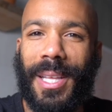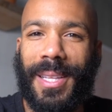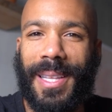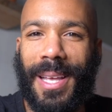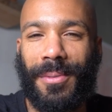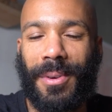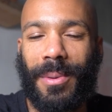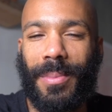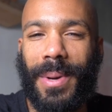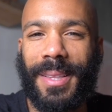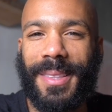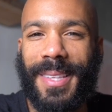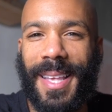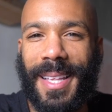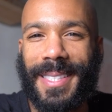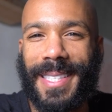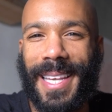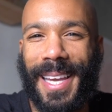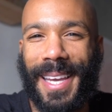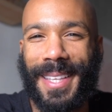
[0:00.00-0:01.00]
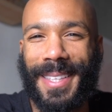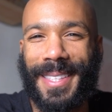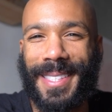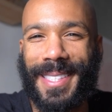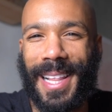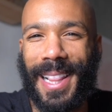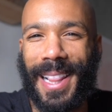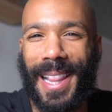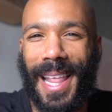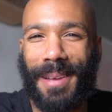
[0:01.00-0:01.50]
that down for about 10 seconds,
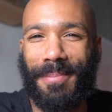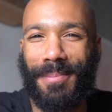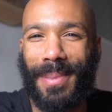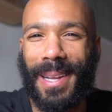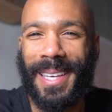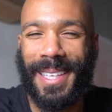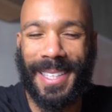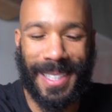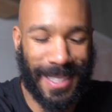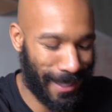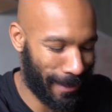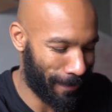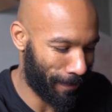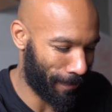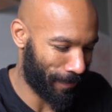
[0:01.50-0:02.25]
then the light blinks.